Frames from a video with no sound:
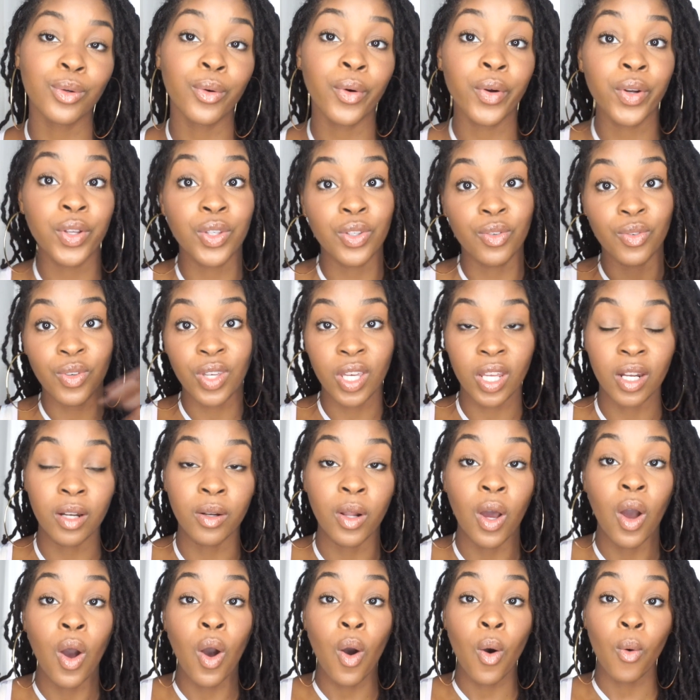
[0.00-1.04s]
order, you can
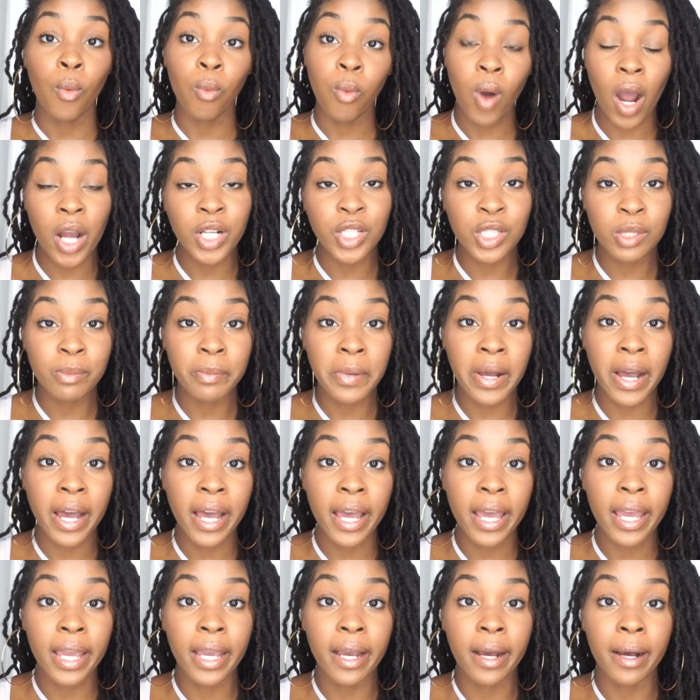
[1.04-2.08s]
watch
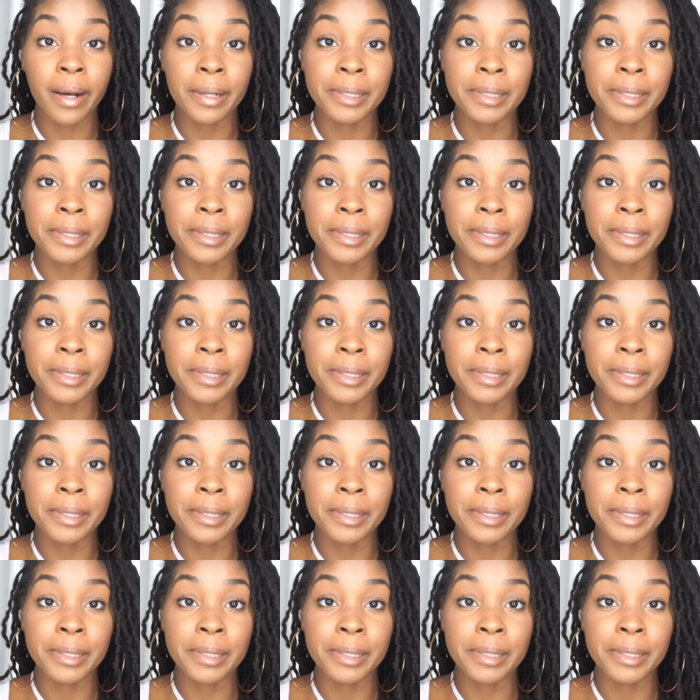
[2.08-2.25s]
my